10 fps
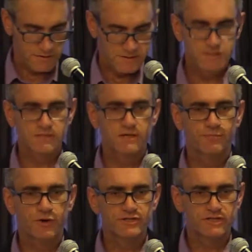This is a
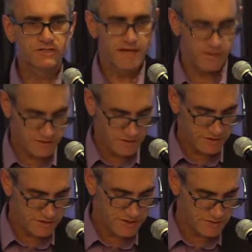project out in
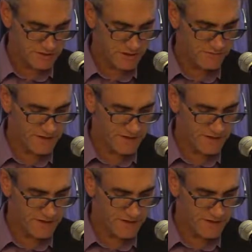just outside